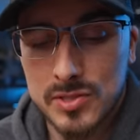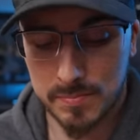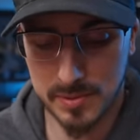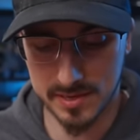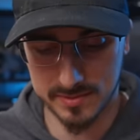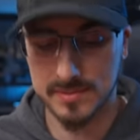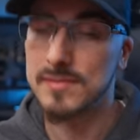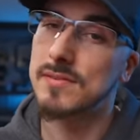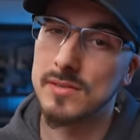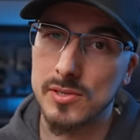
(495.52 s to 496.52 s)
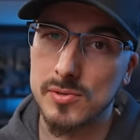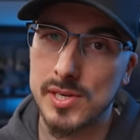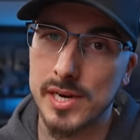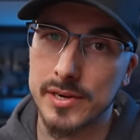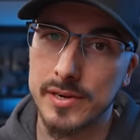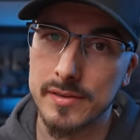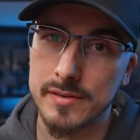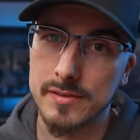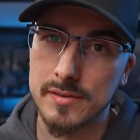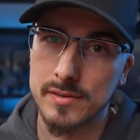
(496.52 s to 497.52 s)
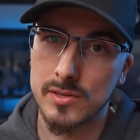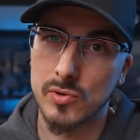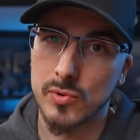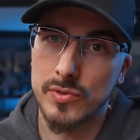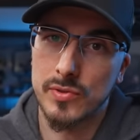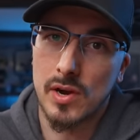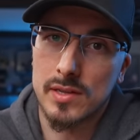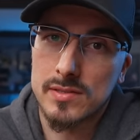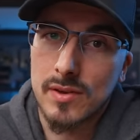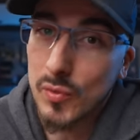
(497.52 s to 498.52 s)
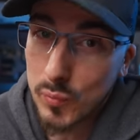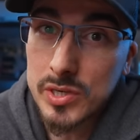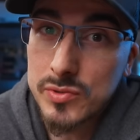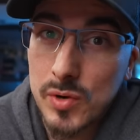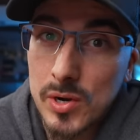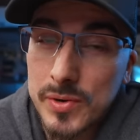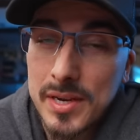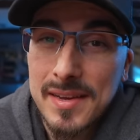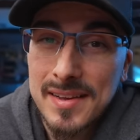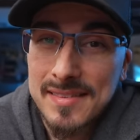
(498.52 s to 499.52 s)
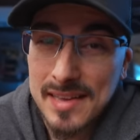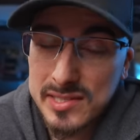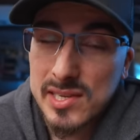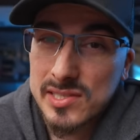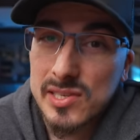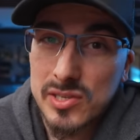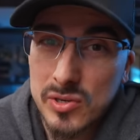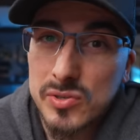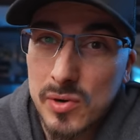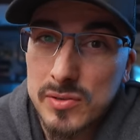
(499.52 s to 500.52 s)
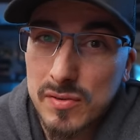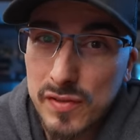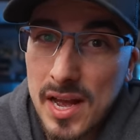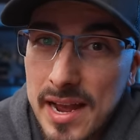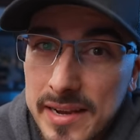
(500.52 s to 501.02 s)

So please do share your thoughts on what drone that is actually a good drone to fly.